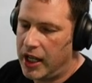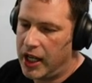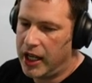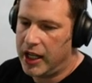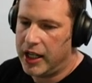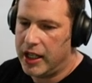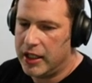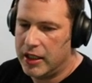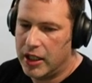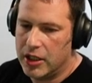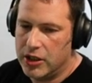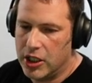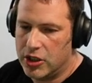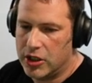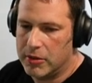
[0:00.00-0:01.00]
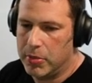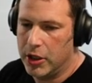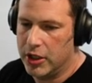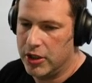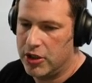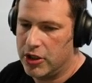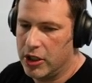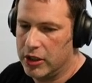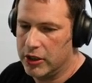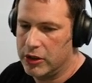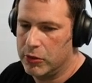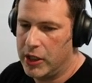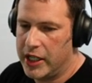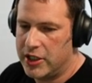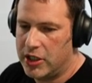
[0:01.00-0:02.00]
a conditioned punisher.
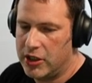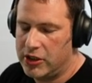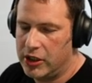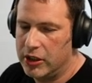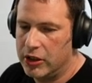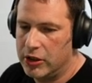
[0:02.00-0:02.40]
Let's watch this a